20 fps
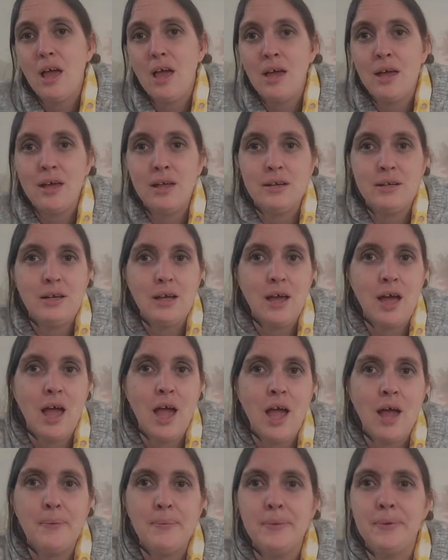And yeah,
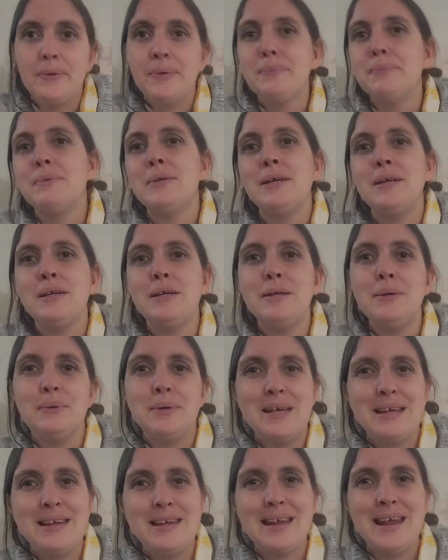I will update you
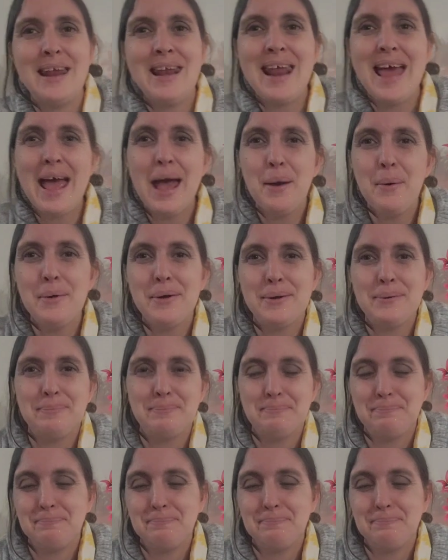in an hour.